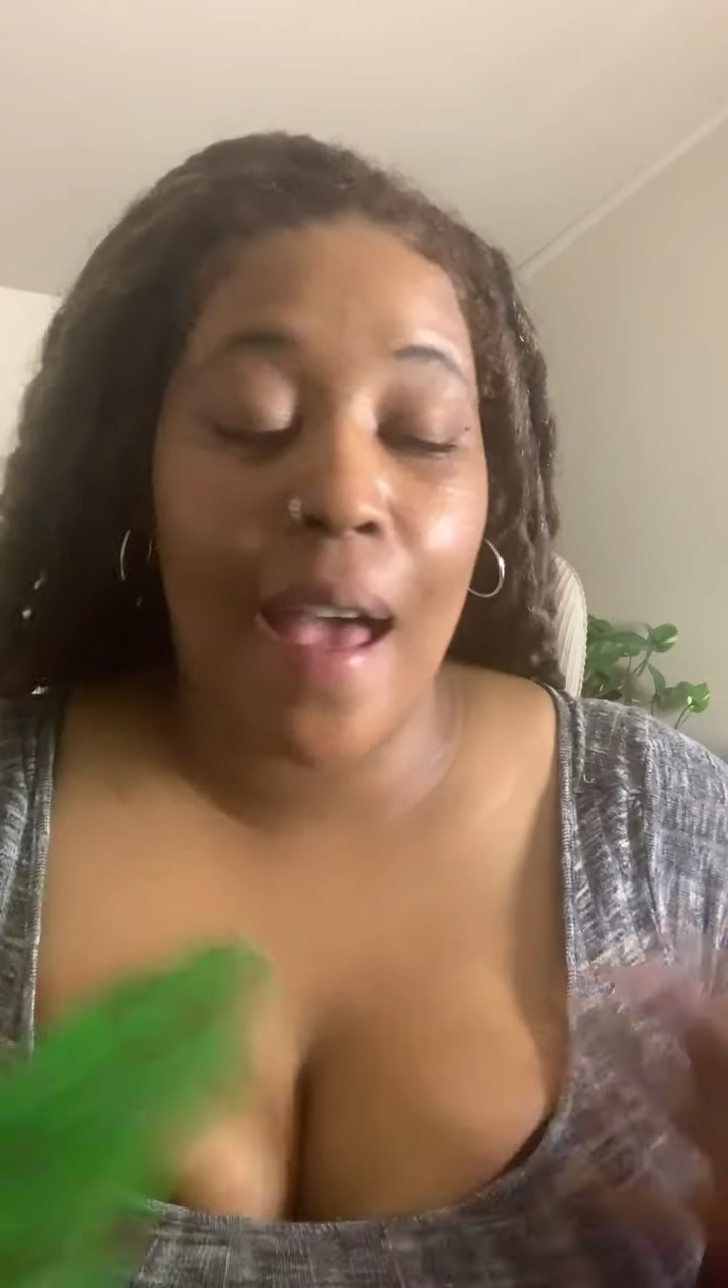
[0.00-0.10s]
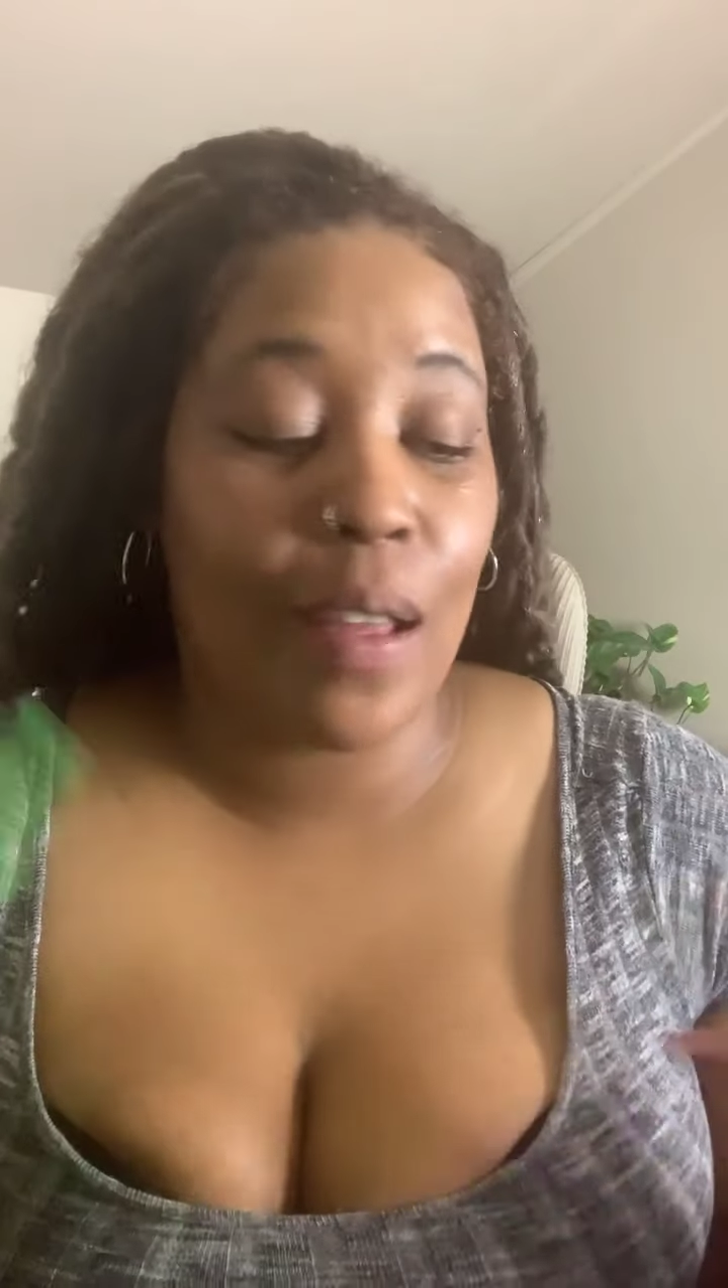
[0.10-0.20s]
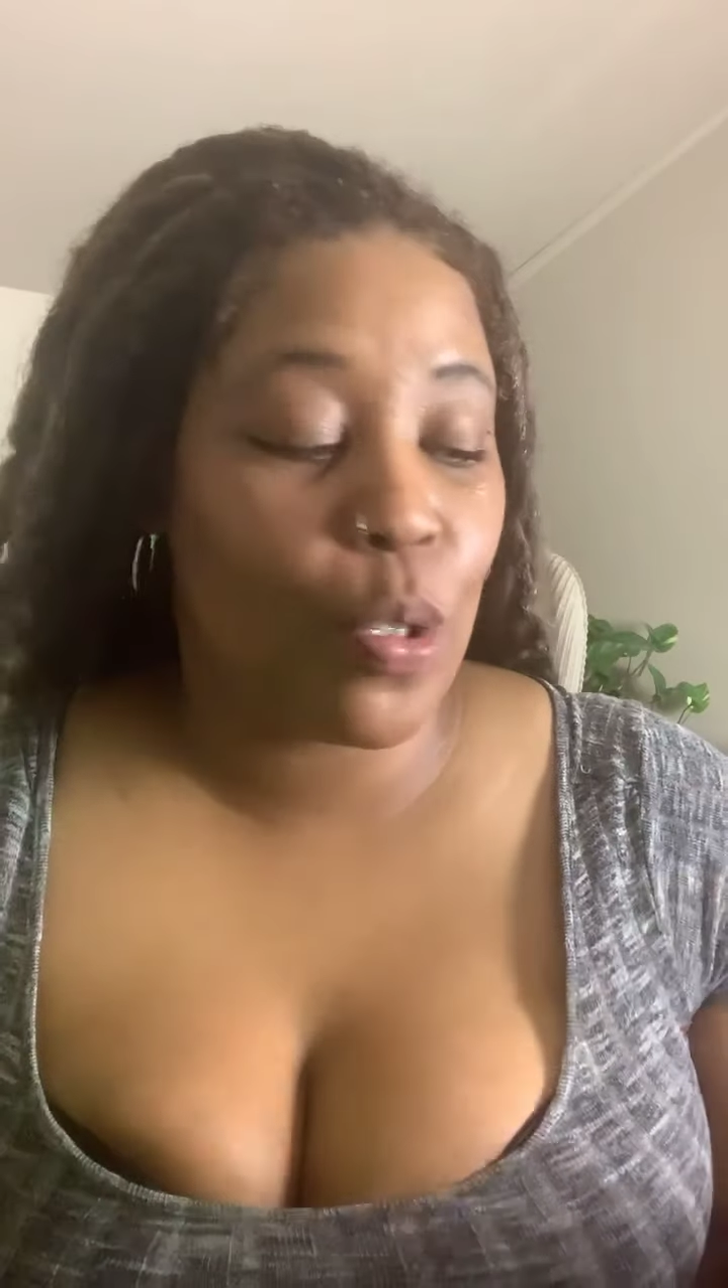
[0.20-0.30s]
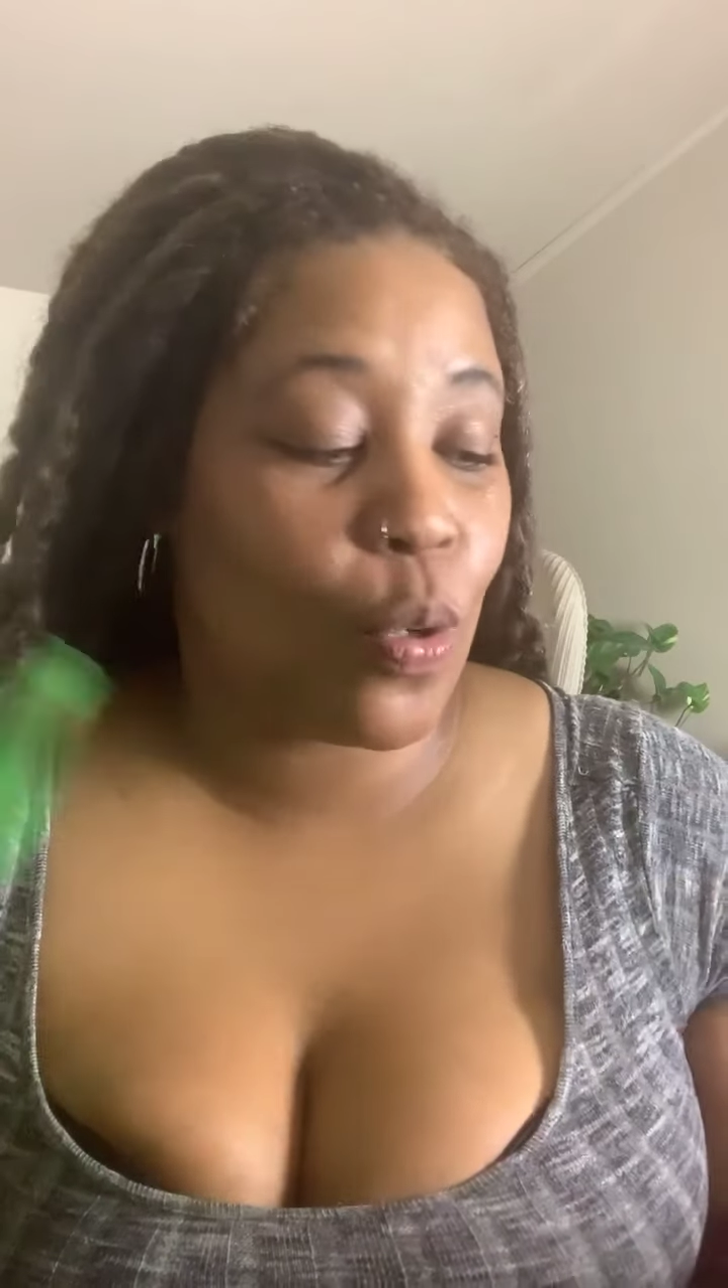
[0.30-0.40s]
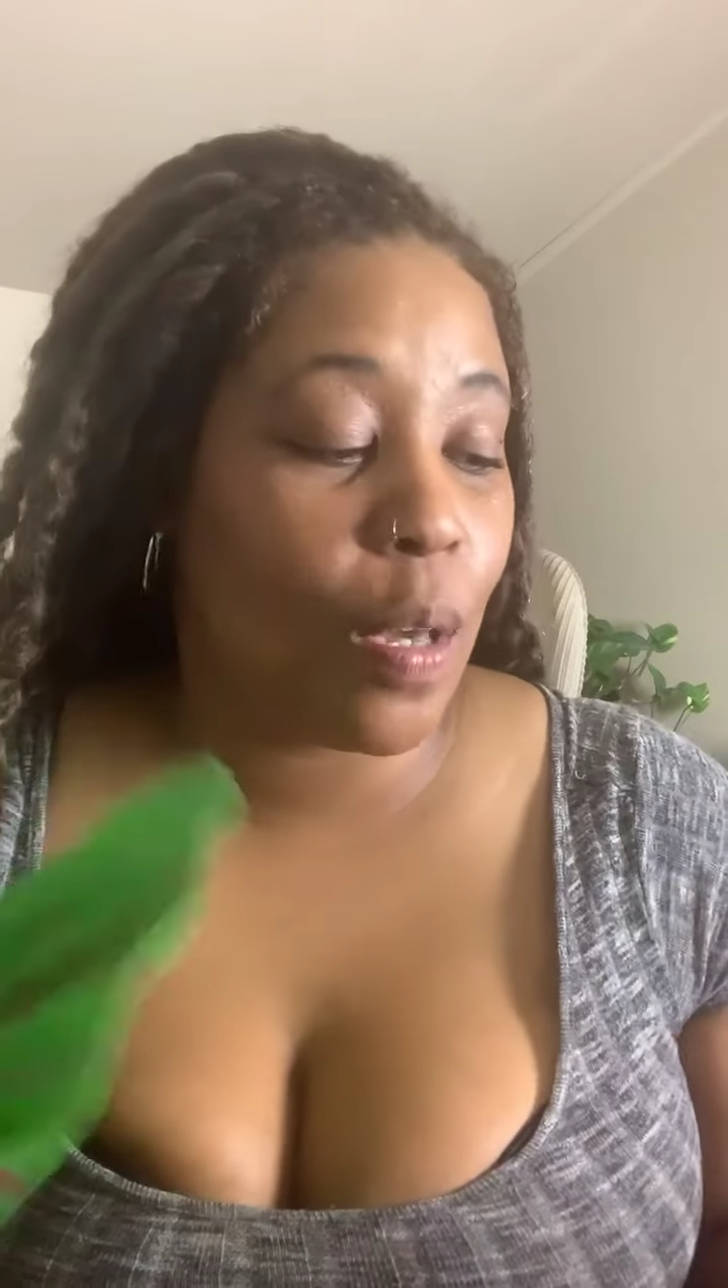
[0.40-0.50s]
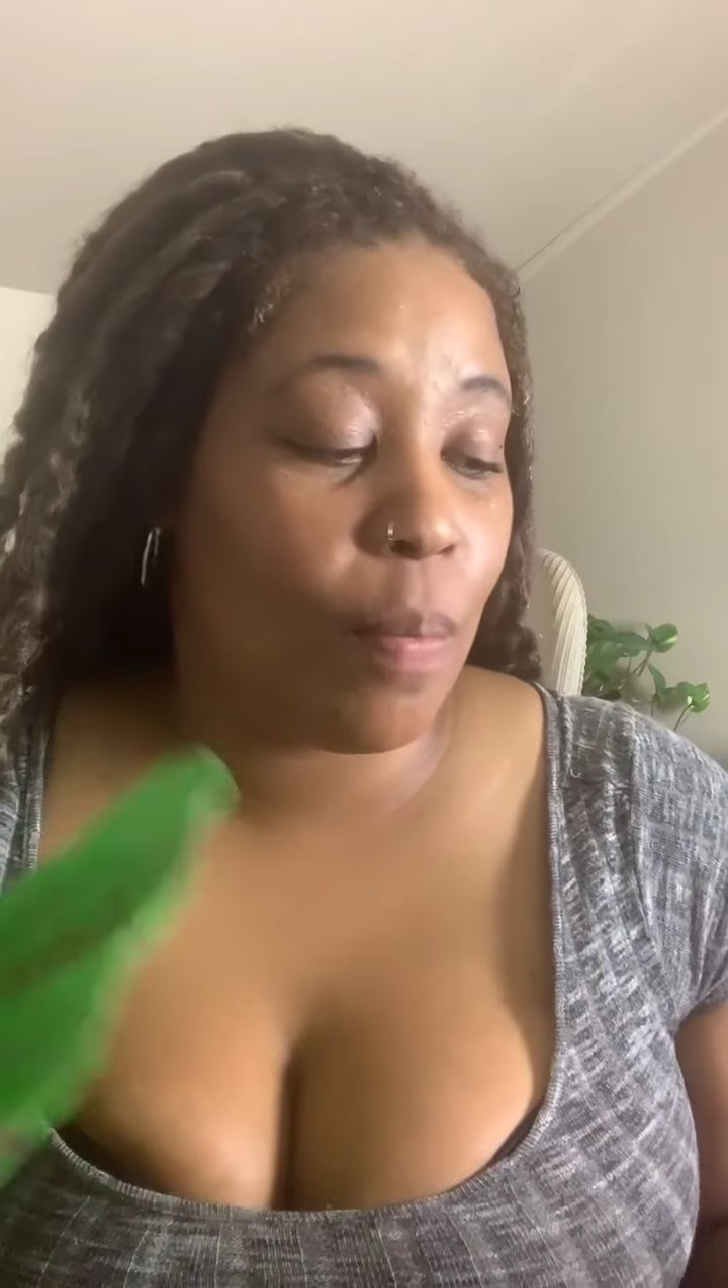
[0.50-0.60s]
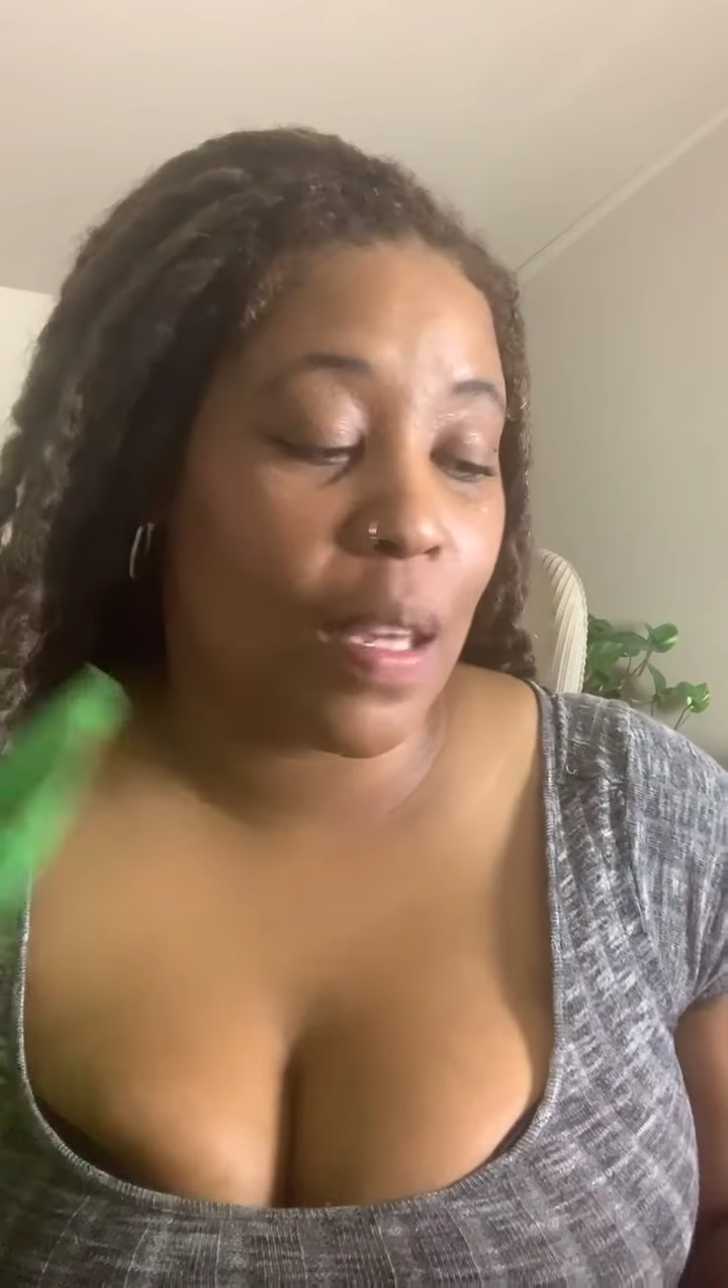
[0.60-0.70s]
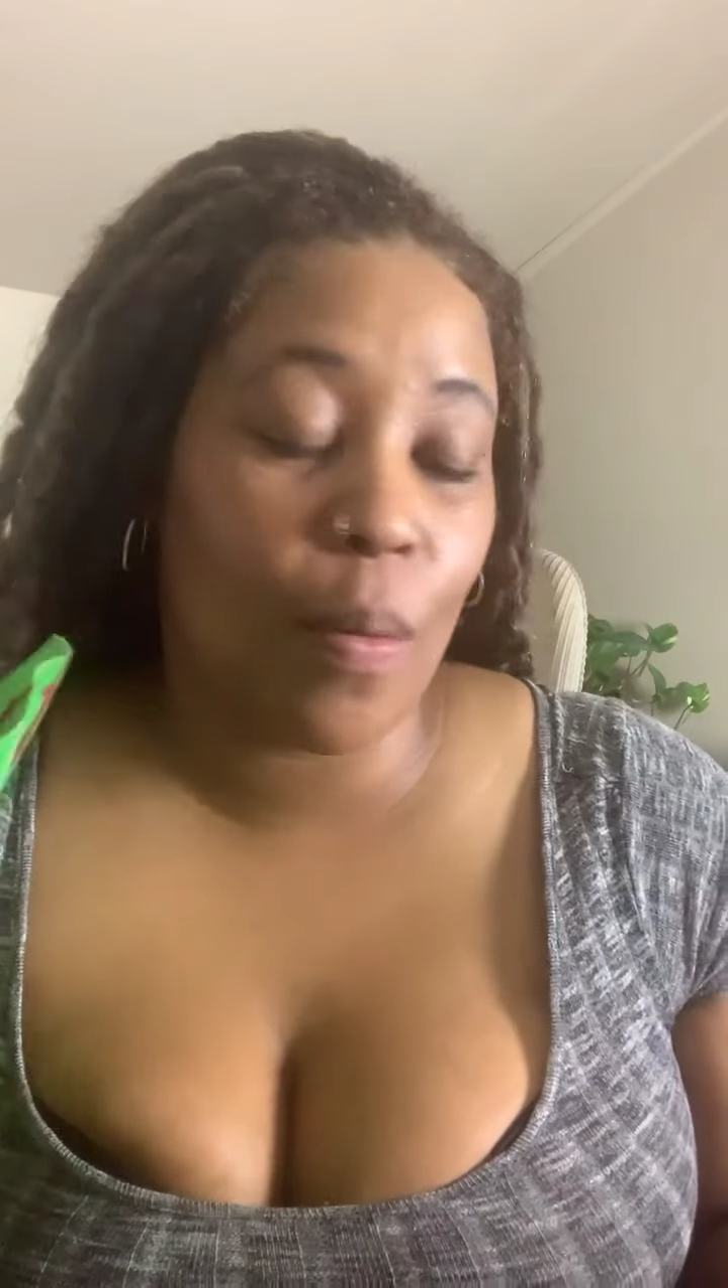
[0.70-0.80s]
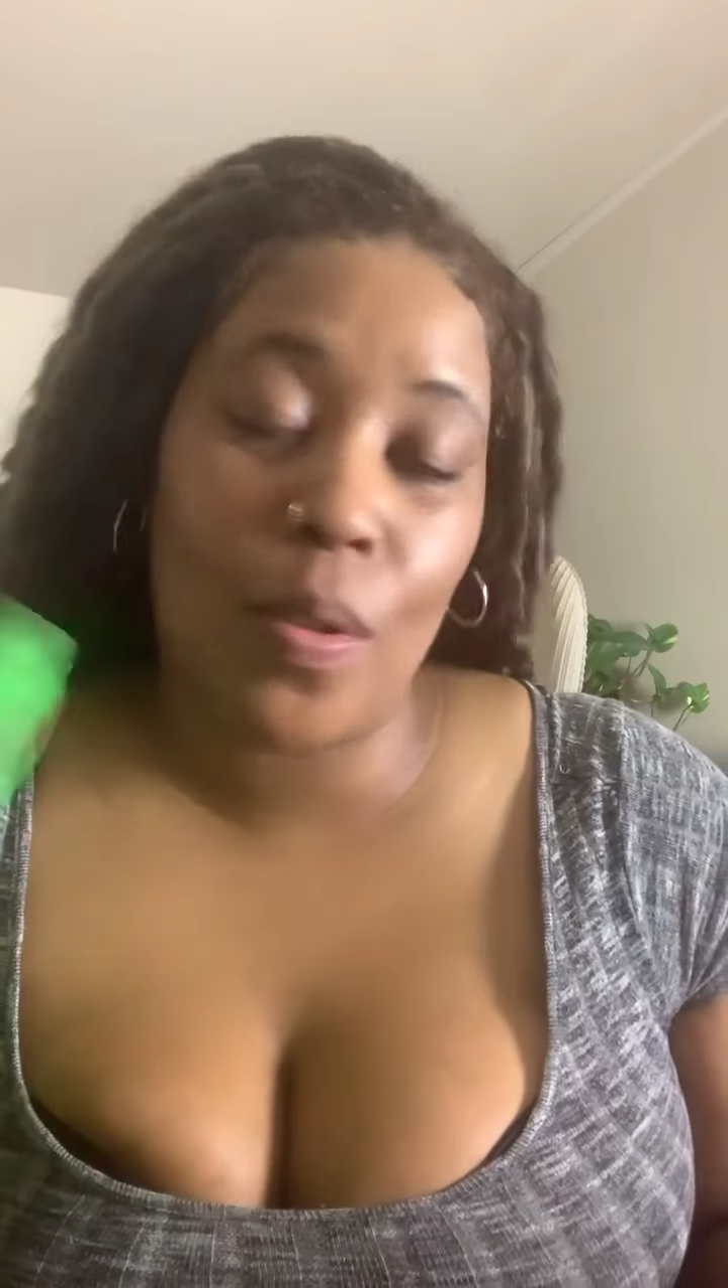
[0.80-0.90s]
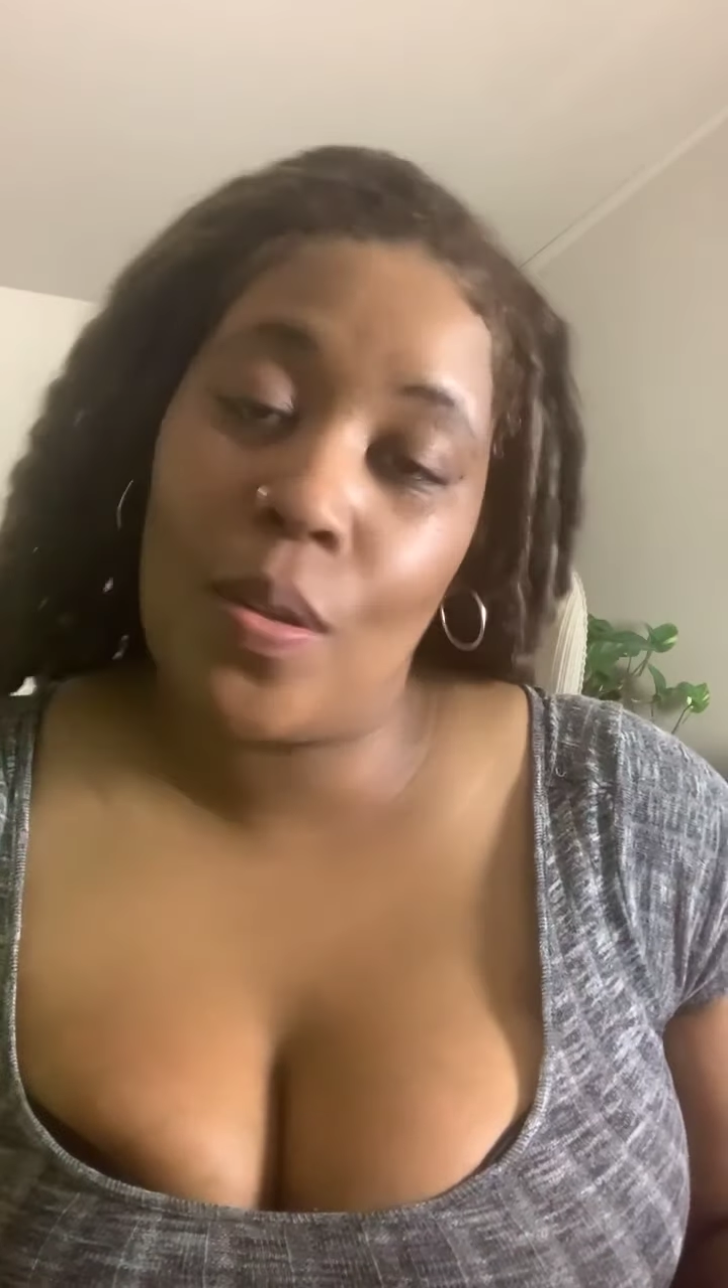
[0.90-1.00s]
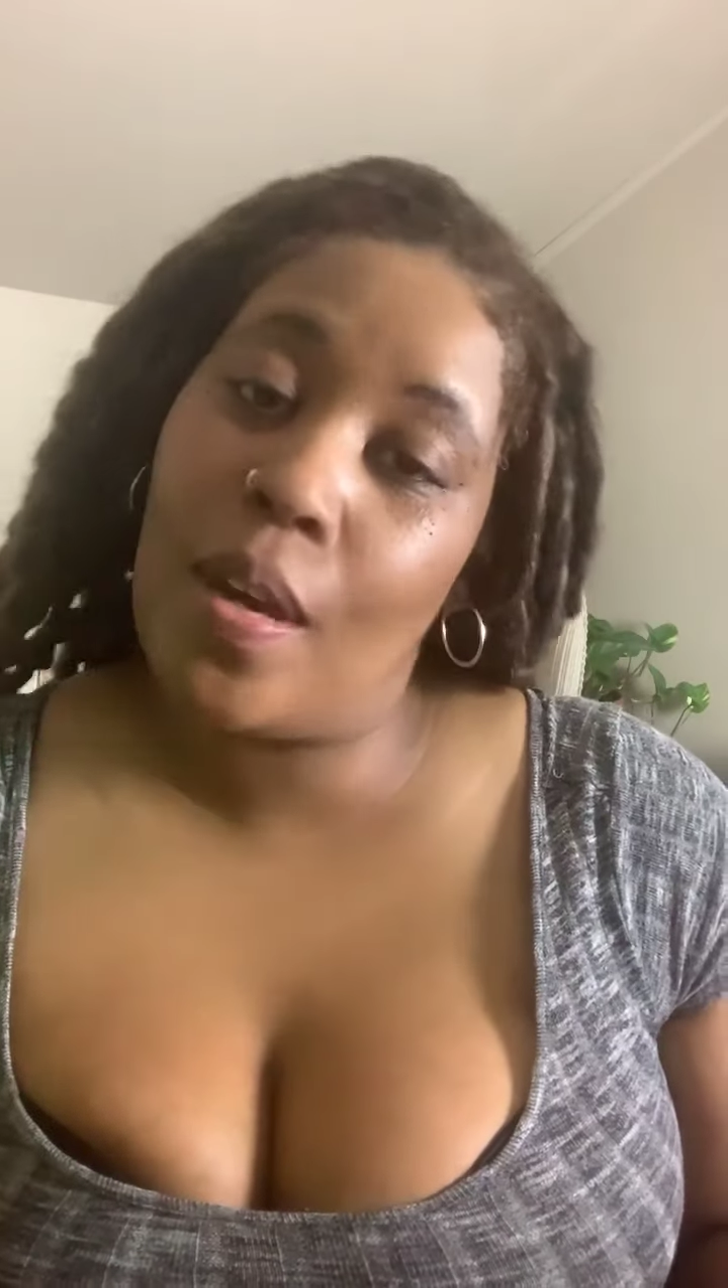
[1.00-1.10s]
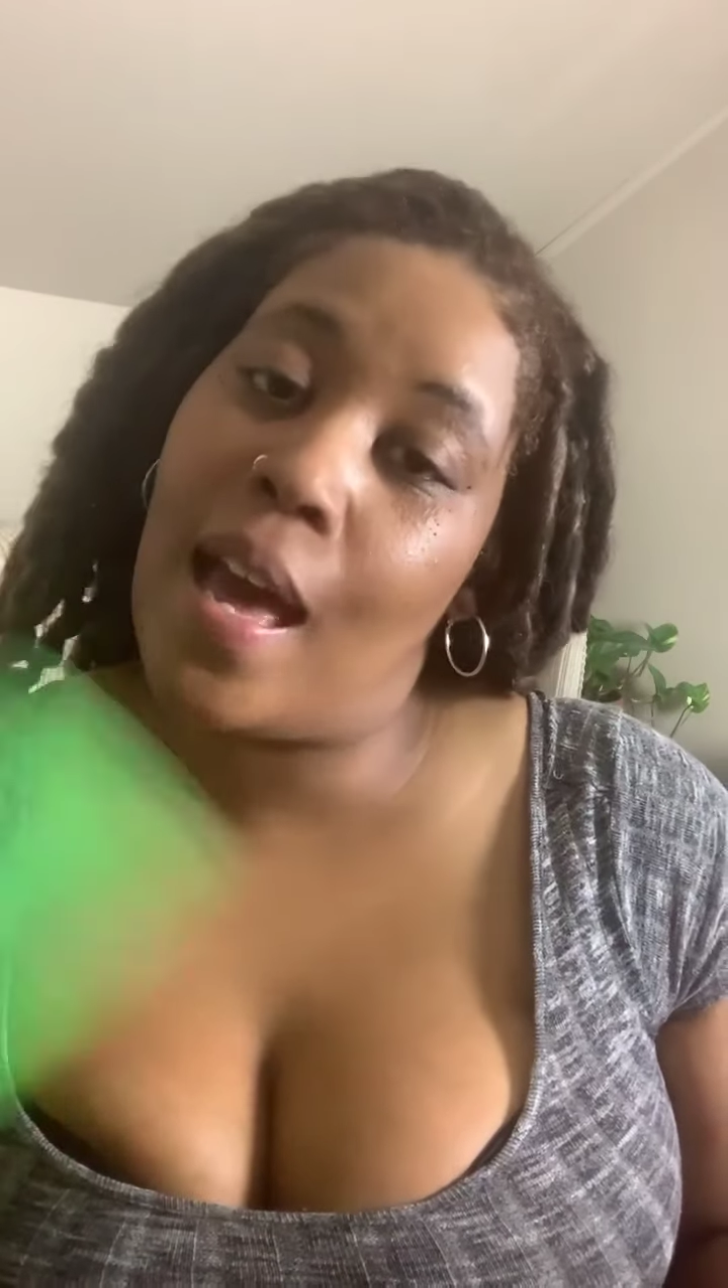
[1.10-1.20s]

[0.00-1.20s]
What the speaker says: I enjoyed being with you